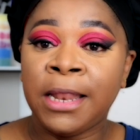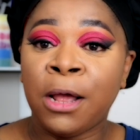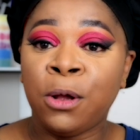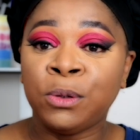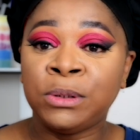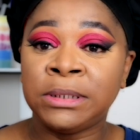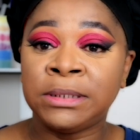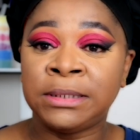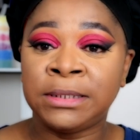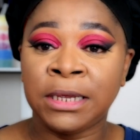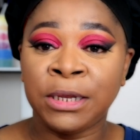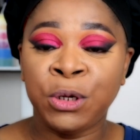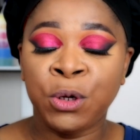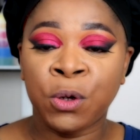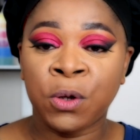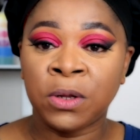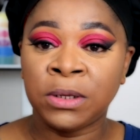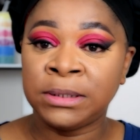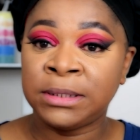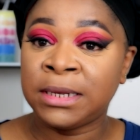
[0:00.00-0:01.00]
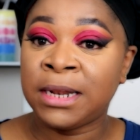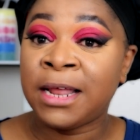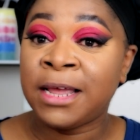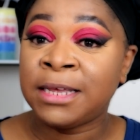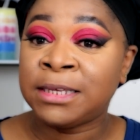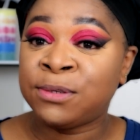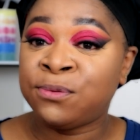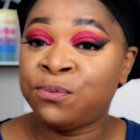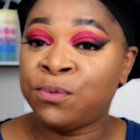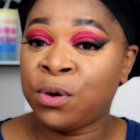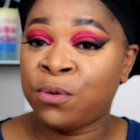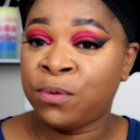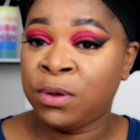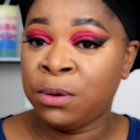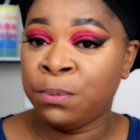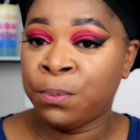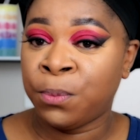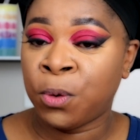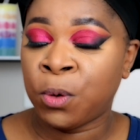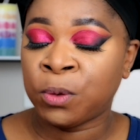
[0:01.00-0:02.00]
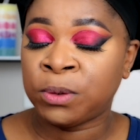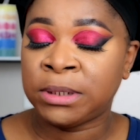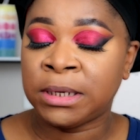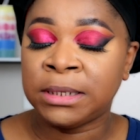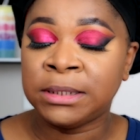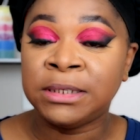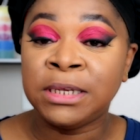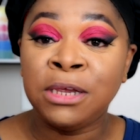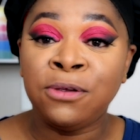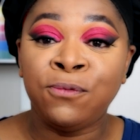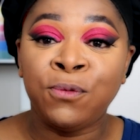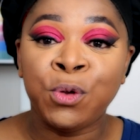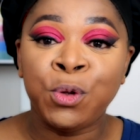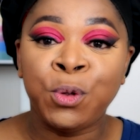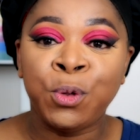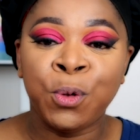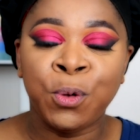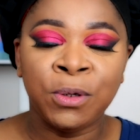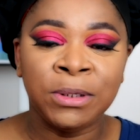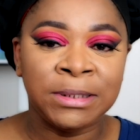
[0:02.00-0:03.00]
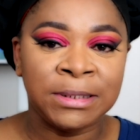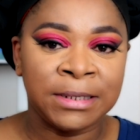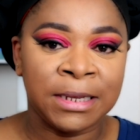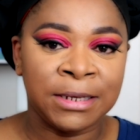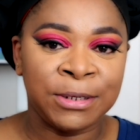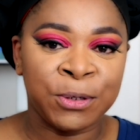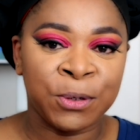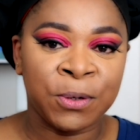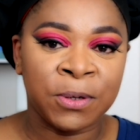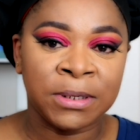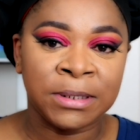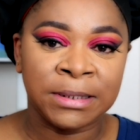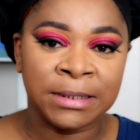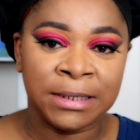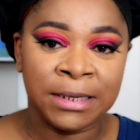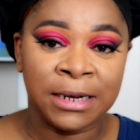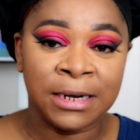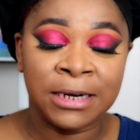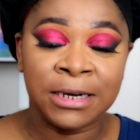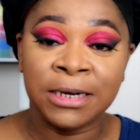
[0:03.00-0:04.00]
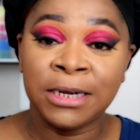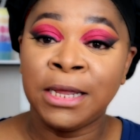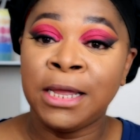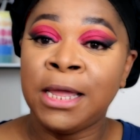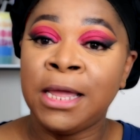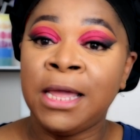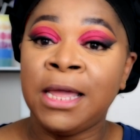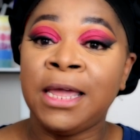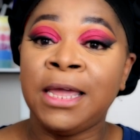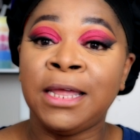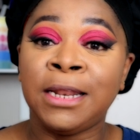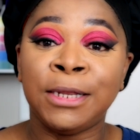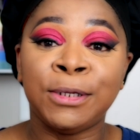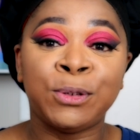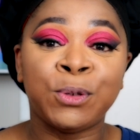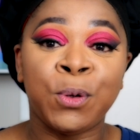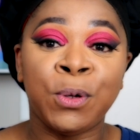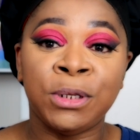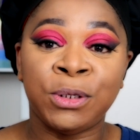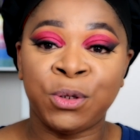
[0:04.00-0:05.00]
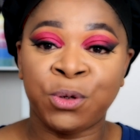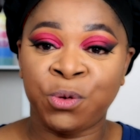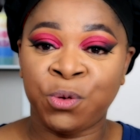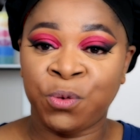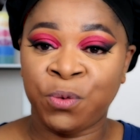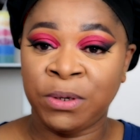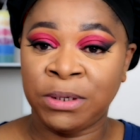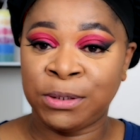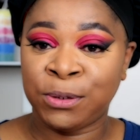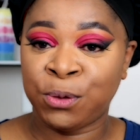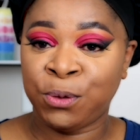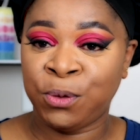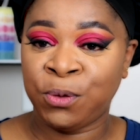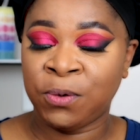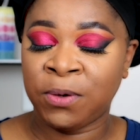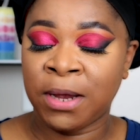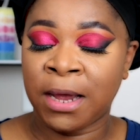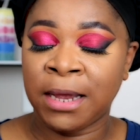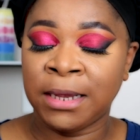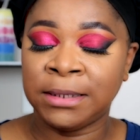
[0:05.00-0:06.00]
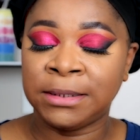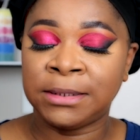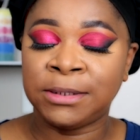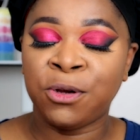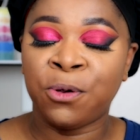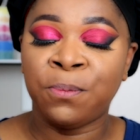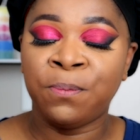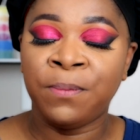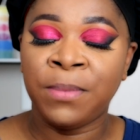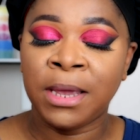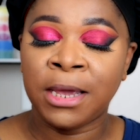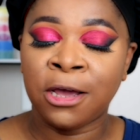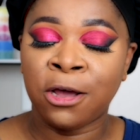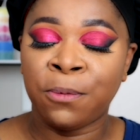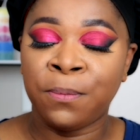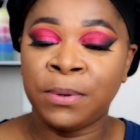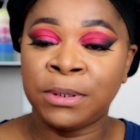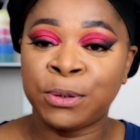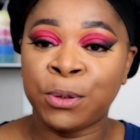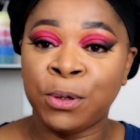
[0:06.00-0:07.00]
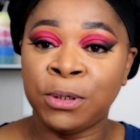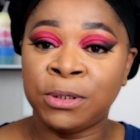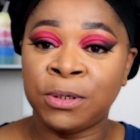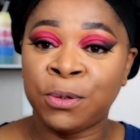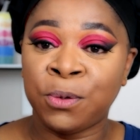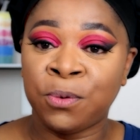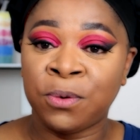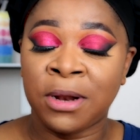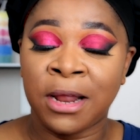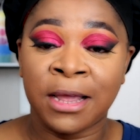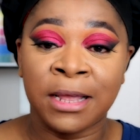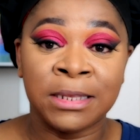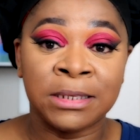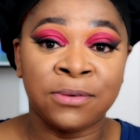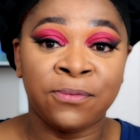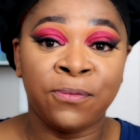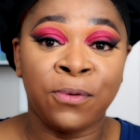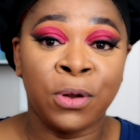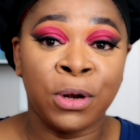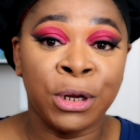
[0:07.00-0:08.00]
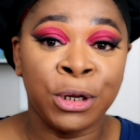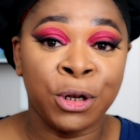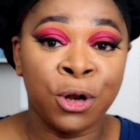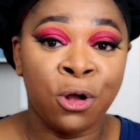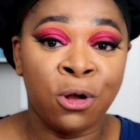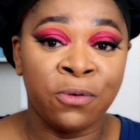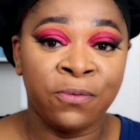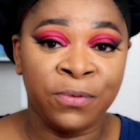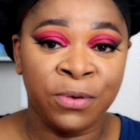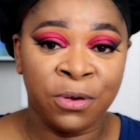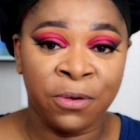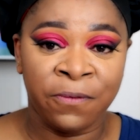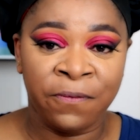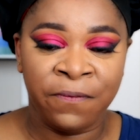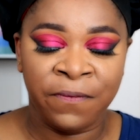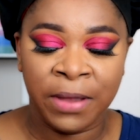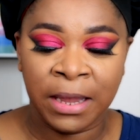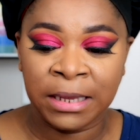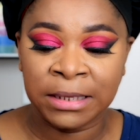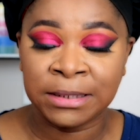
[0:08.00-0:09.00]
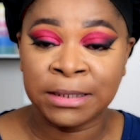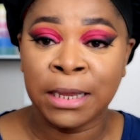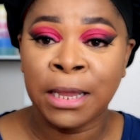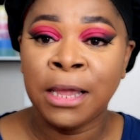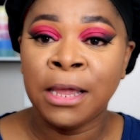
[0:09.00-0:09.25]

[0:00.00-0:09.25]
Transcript: Now, to set your concealer is very important. If you don't set your concealer, it is going to crease on you, guys. Your makeup is going to look like it's falling off your face.